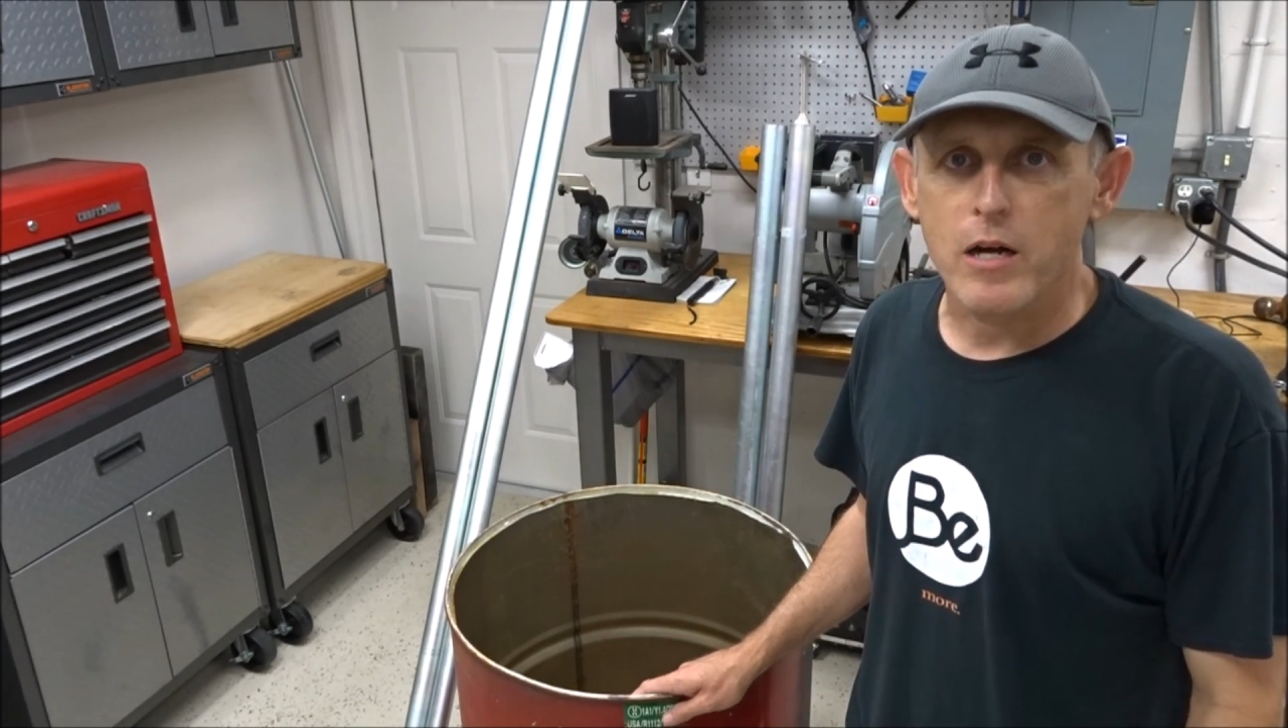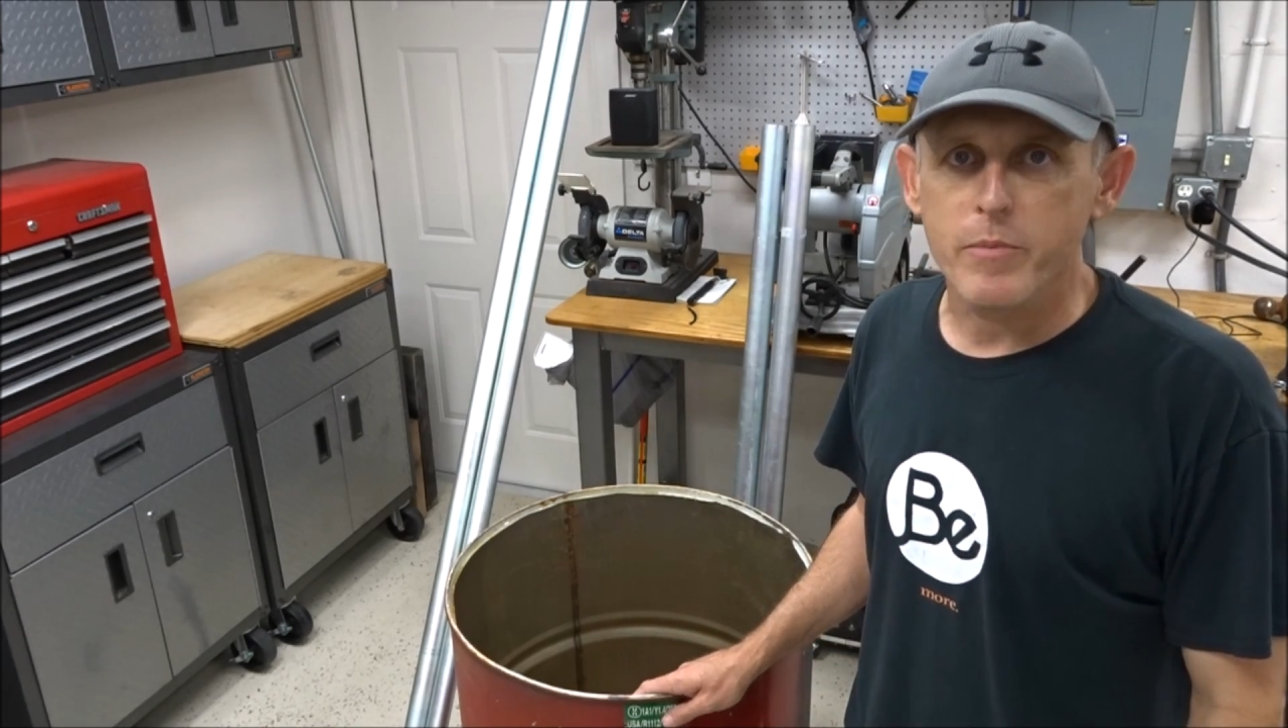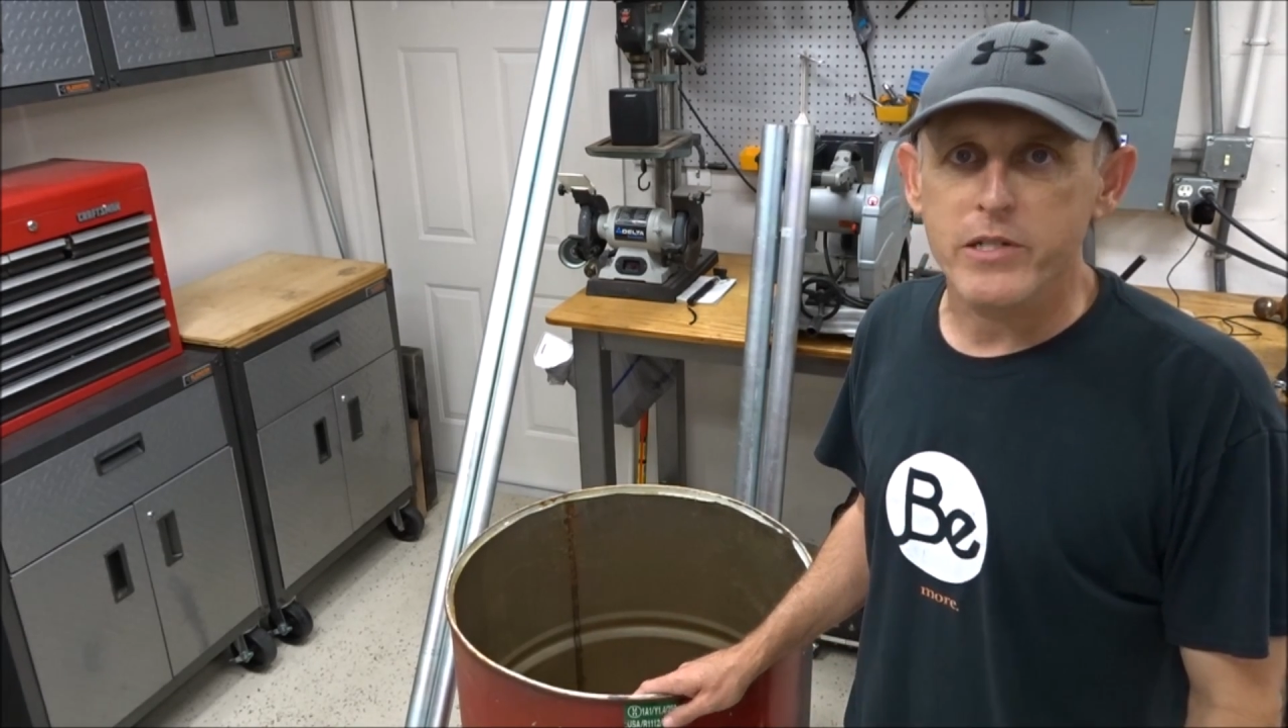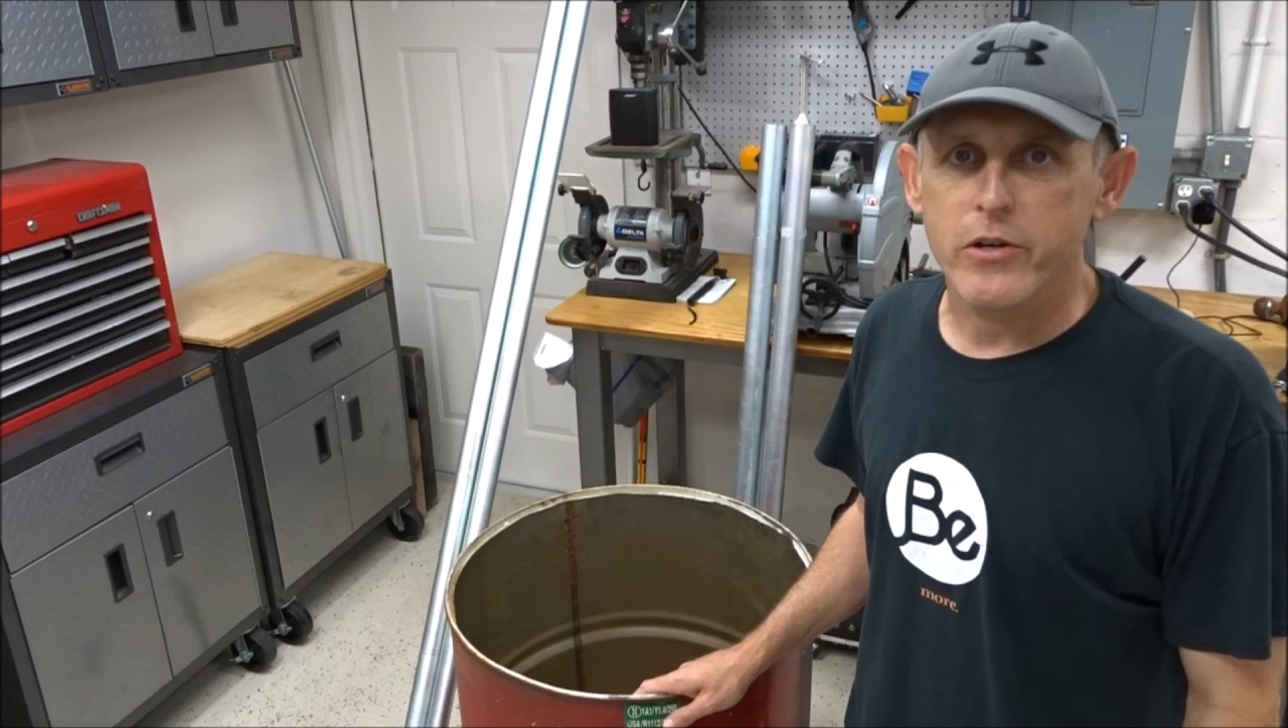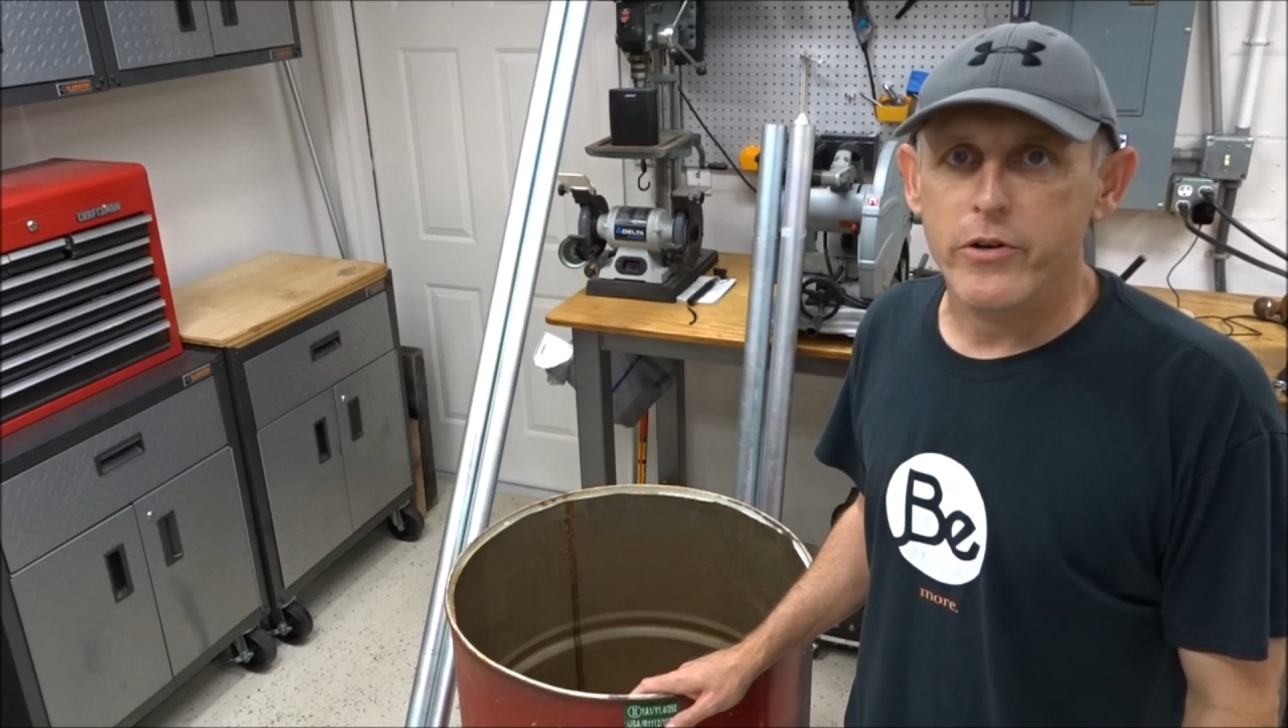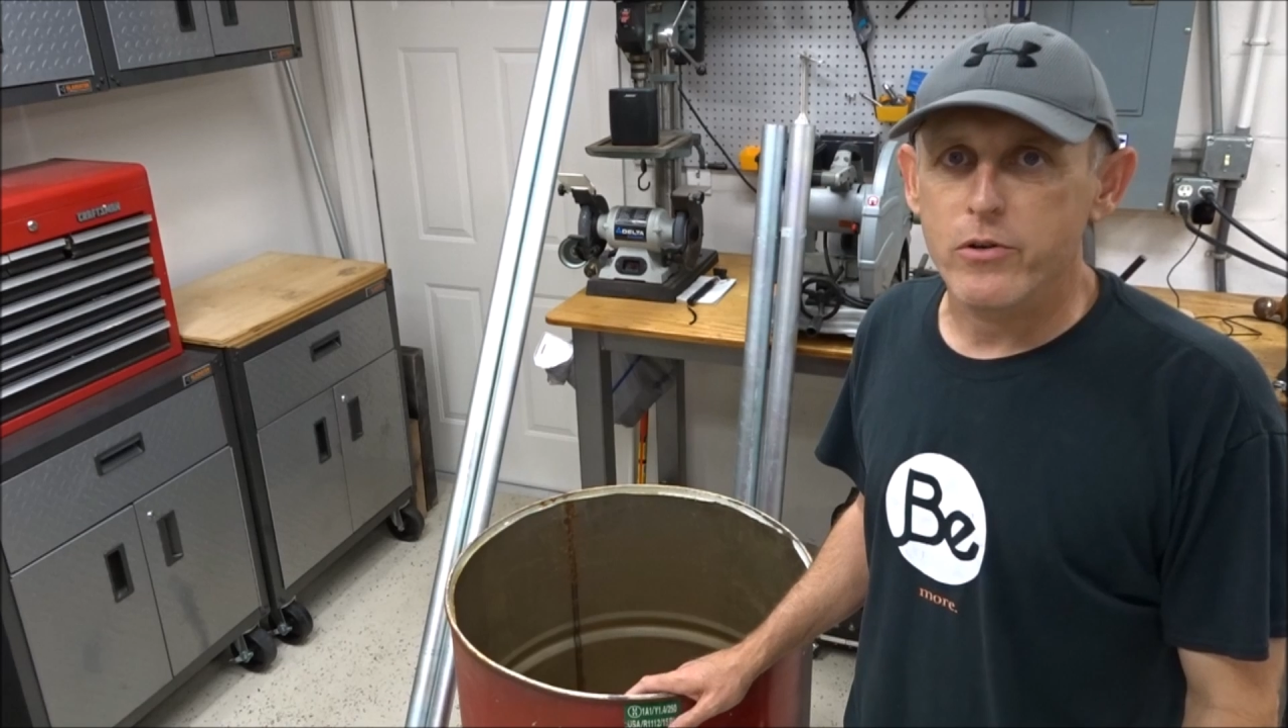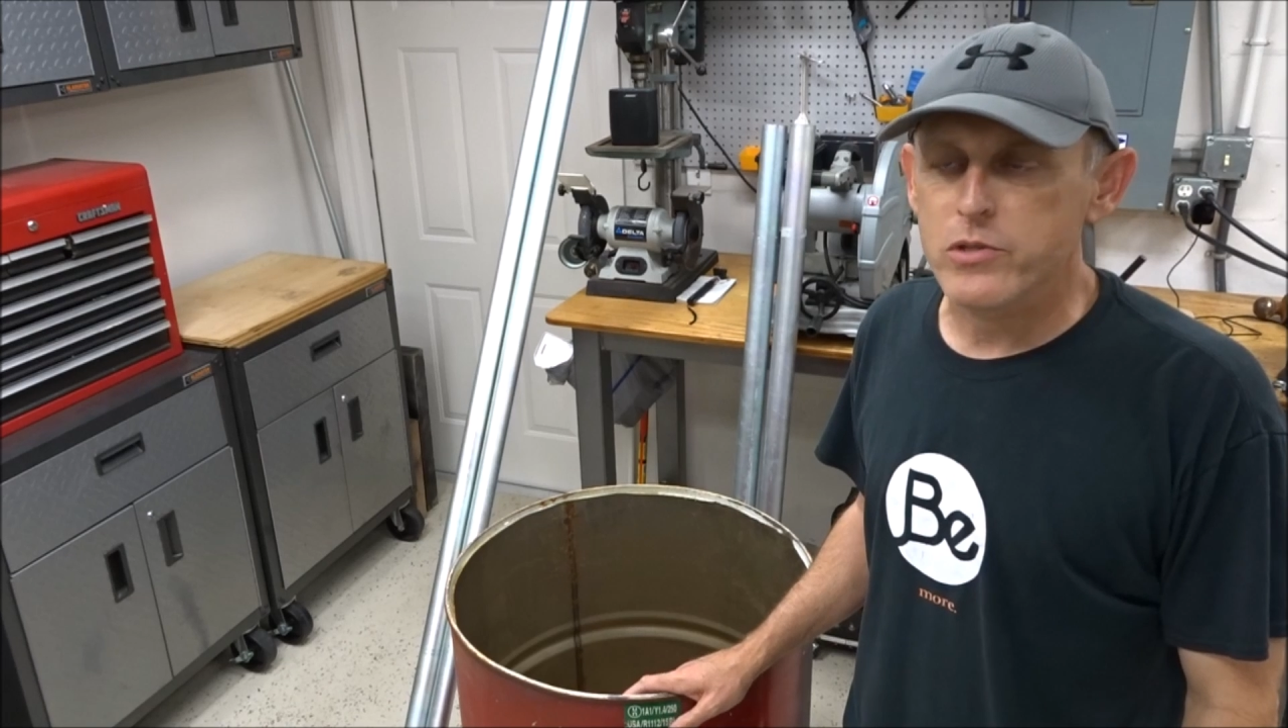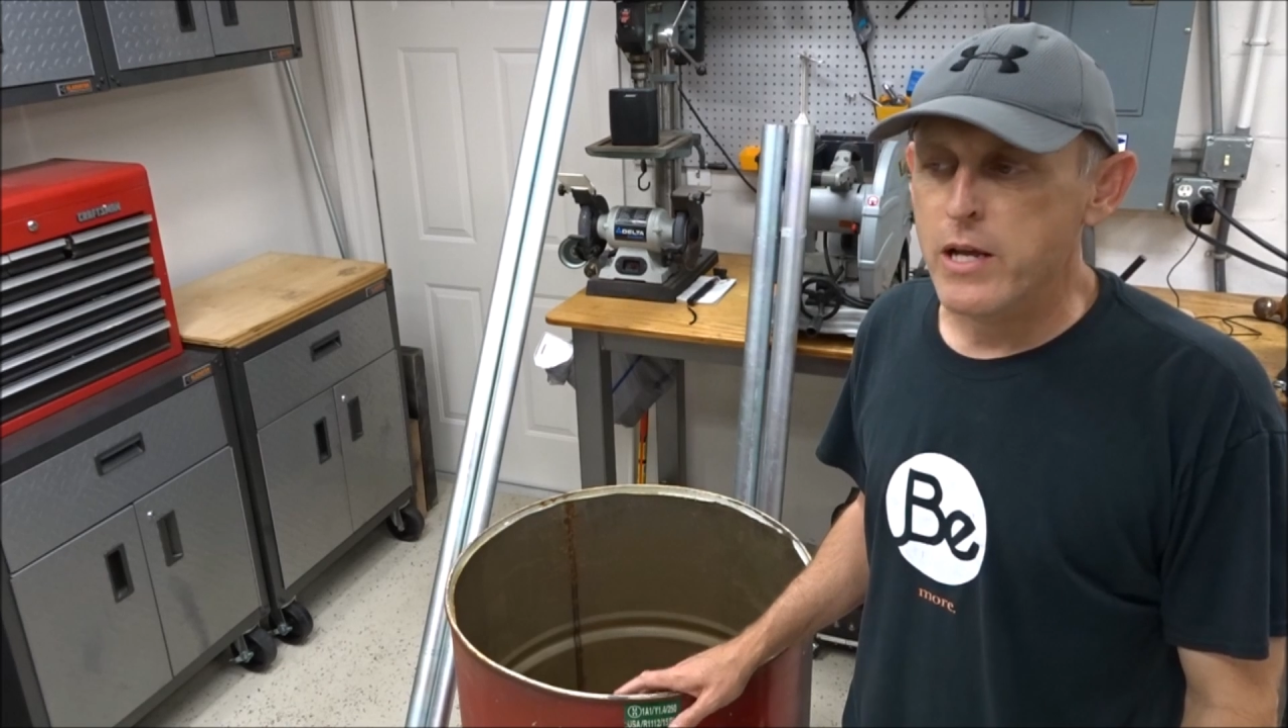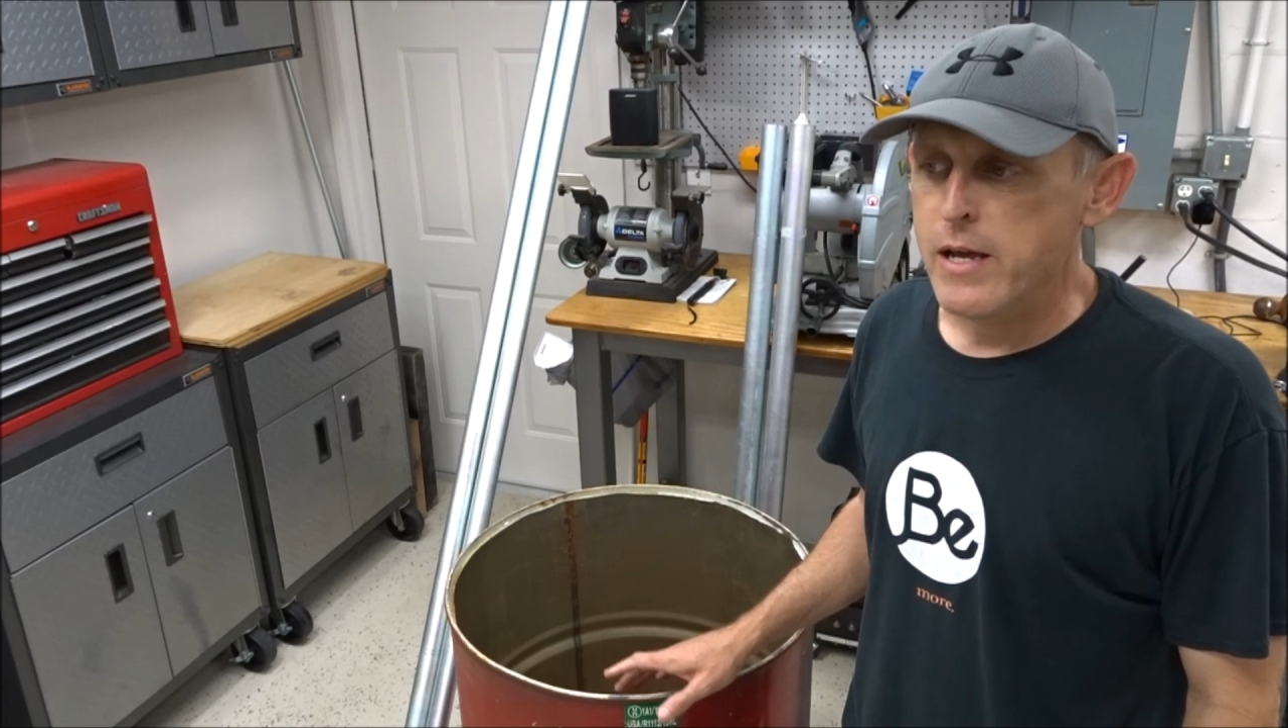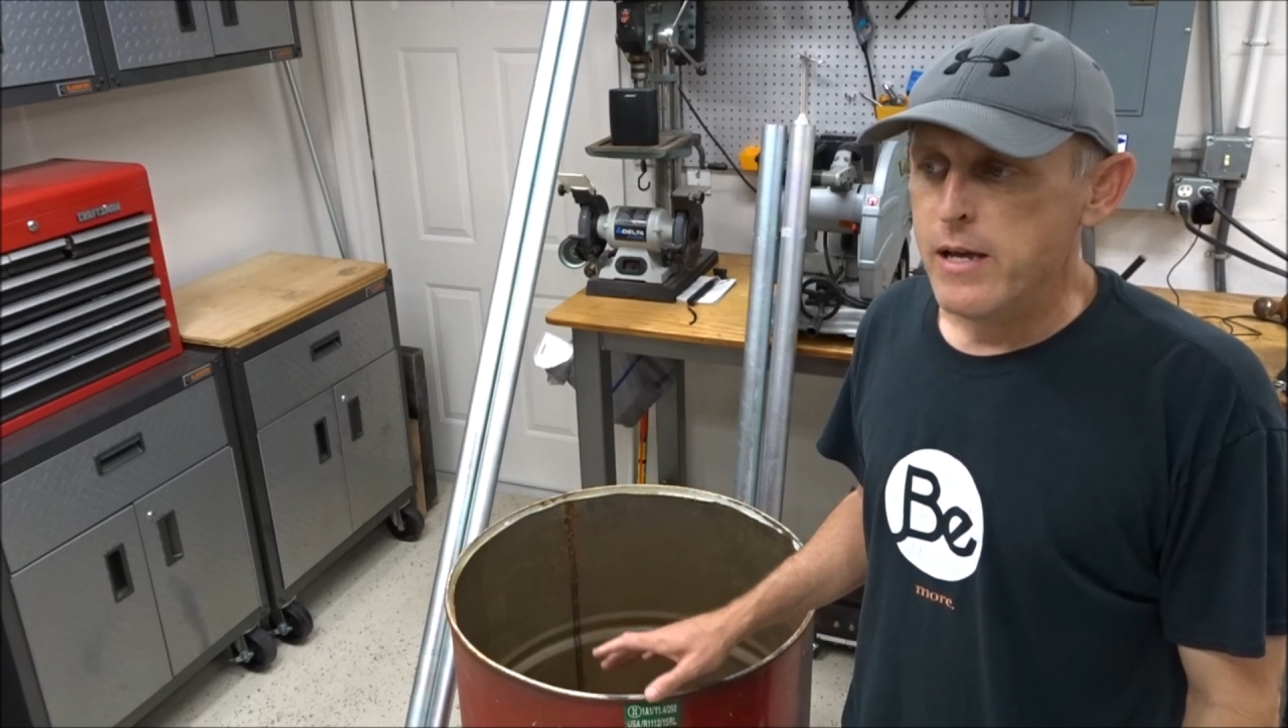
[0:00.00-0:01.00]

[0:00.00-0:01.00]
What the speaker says: materials,